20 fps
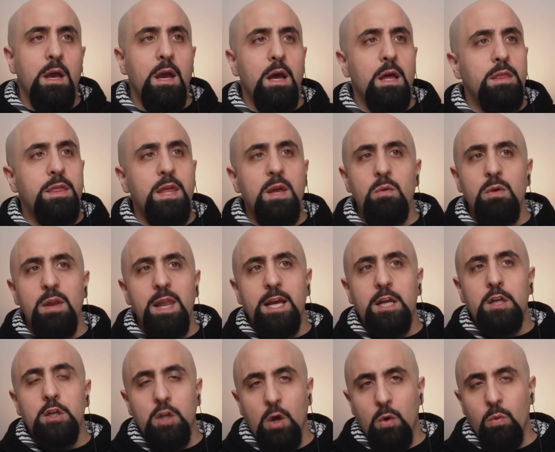And they were
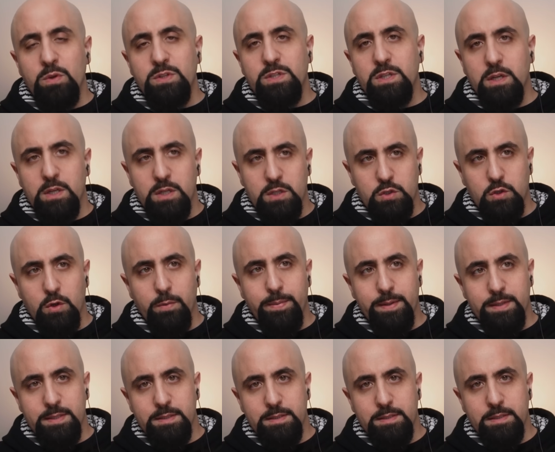like, no one's going to stop
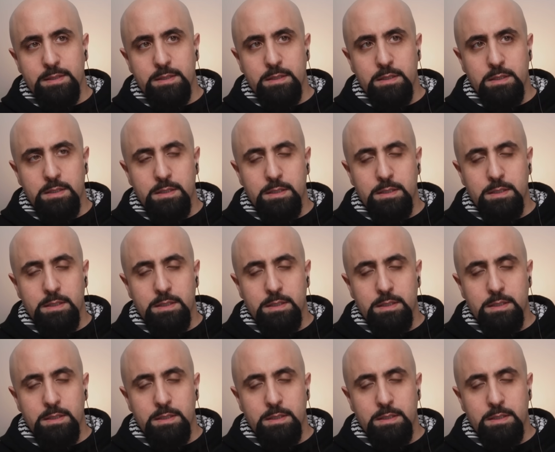us.